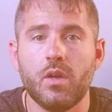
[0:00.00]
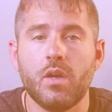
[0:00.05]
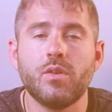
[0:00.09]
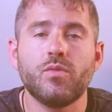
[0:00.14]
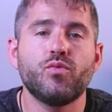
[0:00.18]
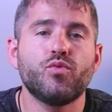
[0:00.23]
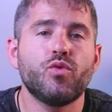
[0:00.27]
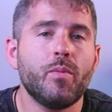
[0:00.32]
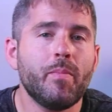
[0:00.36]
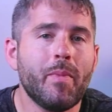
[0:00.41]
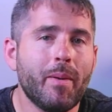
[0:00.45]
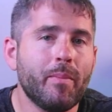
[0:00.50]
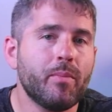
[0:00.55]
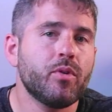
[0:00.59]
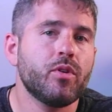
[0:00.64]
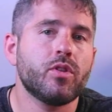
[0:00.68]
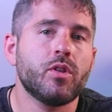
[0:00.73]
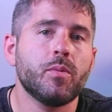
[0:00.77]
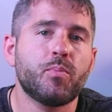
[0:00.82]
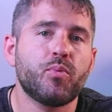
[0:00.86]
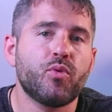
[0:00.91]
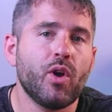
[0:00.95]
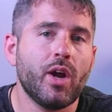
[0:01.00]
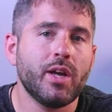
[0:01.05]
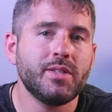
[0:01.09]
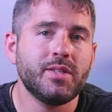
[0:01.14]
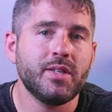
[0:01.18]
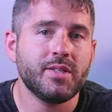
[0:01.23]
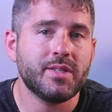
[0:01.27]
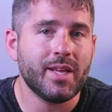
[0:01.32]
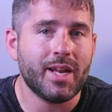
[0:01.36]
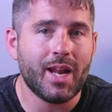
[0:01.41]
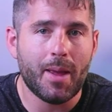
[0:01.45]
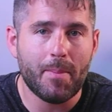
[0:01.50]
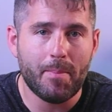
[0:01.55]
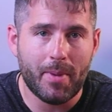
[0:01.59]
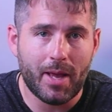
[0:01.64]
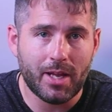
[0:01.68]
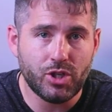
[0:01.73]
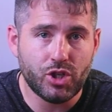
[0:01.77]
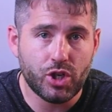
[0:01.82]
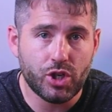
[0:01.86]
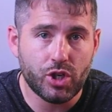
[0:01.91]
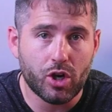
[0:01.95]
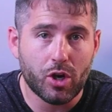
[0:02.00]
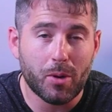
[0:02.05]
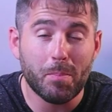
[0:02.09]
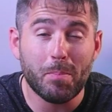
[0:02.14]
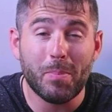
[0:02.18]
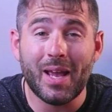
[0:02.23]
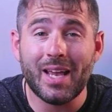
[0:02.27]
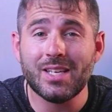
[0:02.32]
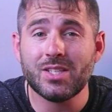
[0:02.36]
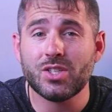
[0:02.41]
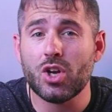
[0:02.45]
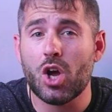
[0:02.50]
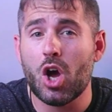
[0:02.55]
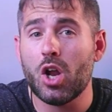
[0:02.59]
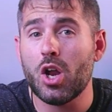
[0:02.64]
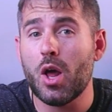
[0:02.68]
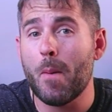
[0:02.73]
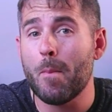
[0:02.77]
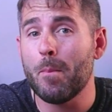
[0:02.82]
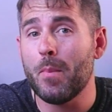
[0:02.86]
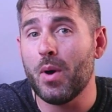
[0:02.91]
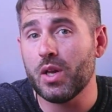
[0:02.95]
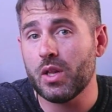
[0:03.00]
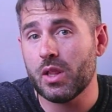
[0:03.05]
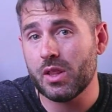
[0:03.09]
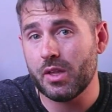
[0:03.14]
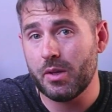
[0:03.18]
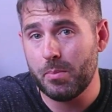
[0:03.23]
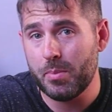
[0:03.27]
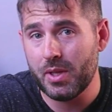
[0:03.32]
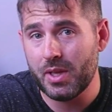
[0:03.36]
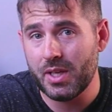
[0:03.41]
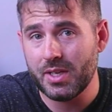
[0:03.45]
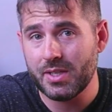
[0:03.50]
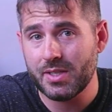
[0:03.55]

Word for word: And remember, the prices that I mention are based on a monthly billing